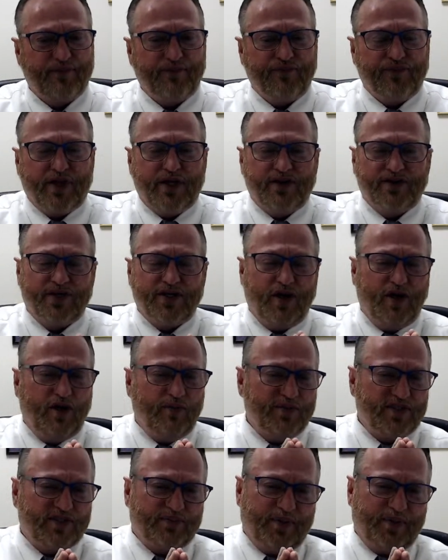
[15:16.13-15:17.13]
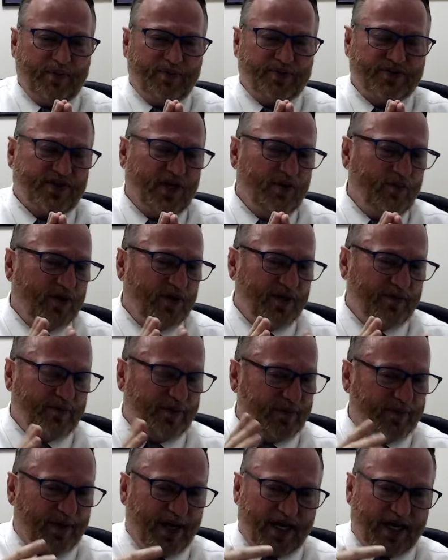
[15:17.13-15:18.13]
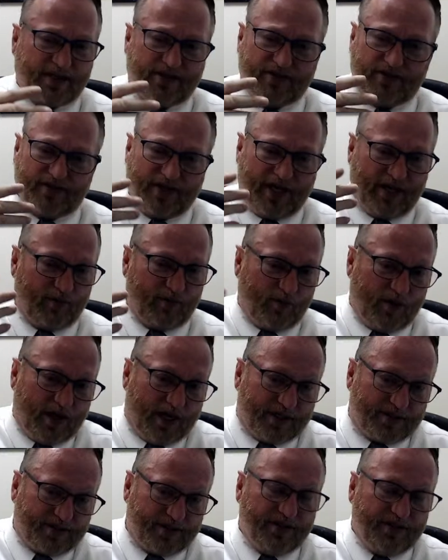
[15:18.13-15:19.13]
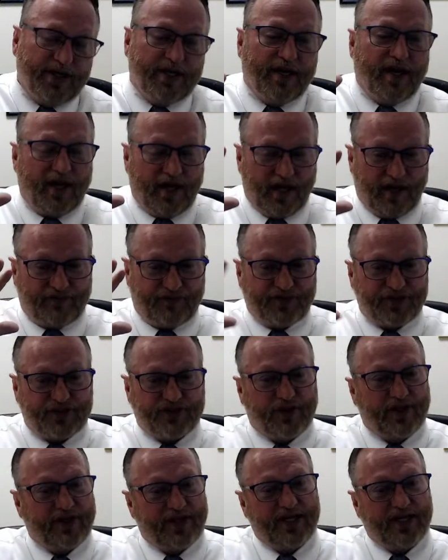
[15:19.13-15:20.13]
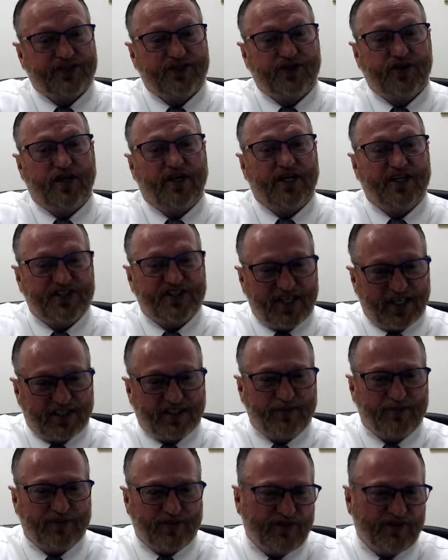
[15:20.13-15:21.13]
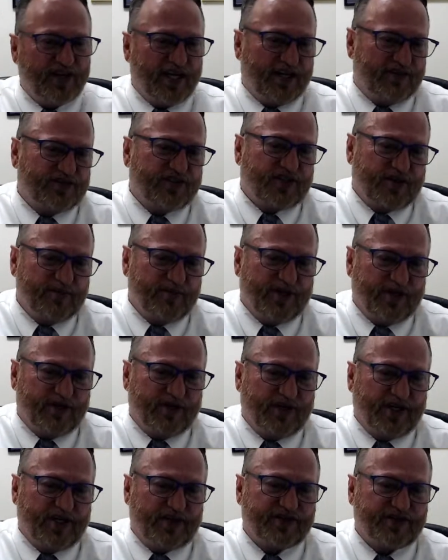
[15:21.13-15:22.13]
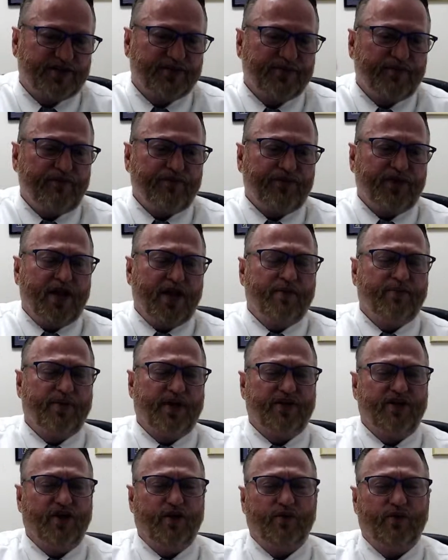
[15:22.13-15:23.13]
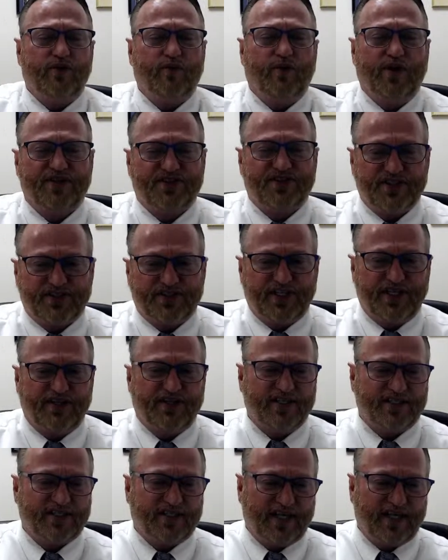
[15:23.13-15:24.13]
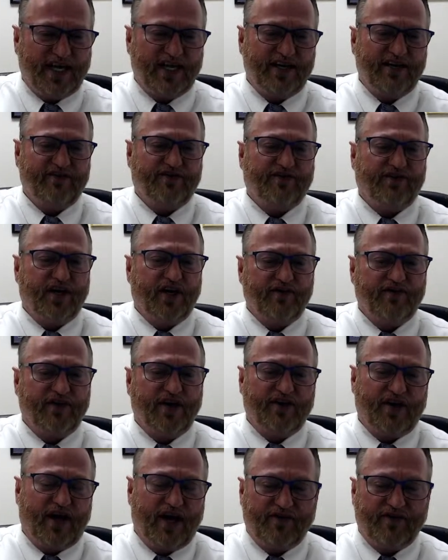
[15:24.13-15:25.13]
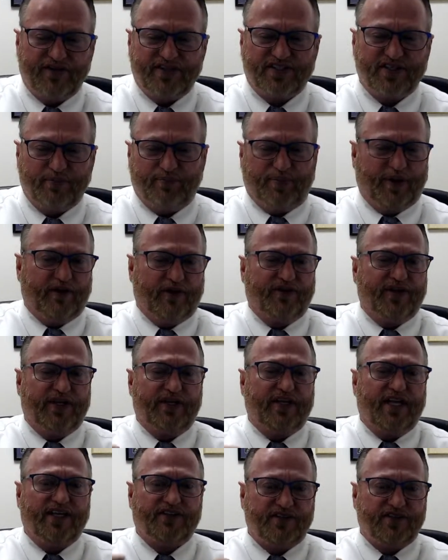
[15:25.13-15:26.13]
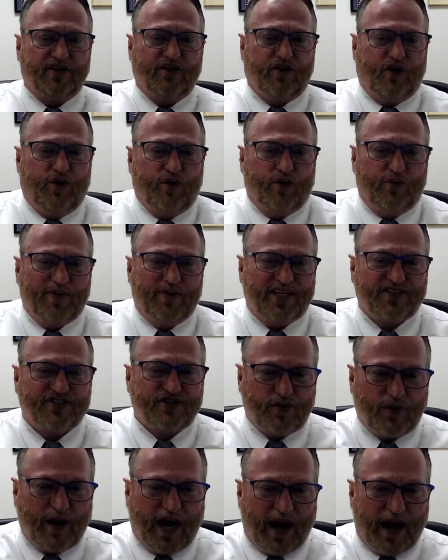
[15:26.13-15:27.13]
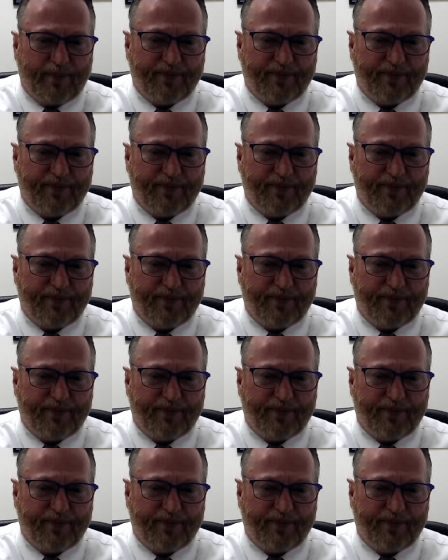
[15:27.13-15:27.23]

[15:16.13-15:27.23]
See, homeless people, some want to be back into that what? Off the street. That's good. Let's get them to those communities. But no one wants to see this laying in front of an office, a building, a home. That's crap,